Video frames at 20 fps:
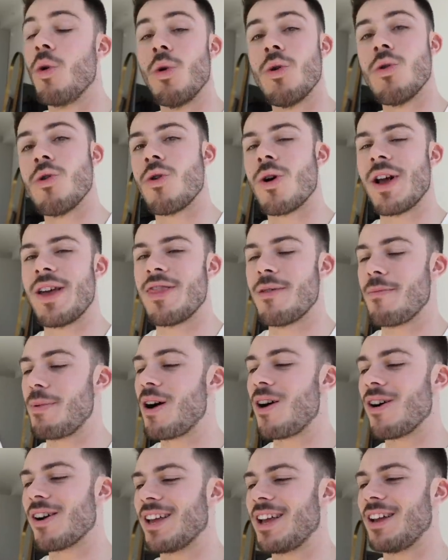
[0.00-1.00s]
or in the
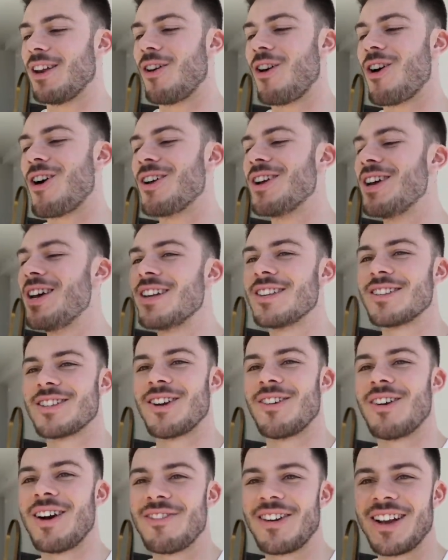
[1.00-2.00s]
parking lot.
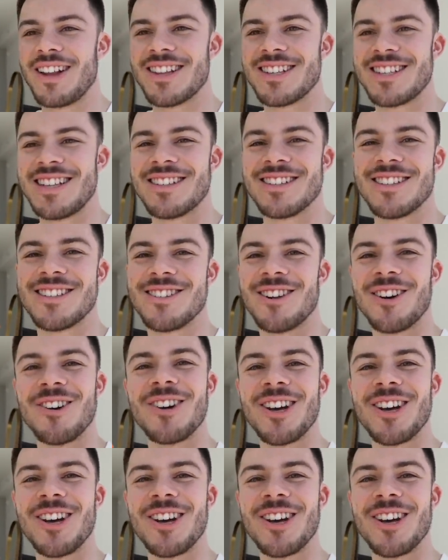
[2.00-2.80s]
So I feel like this sounds so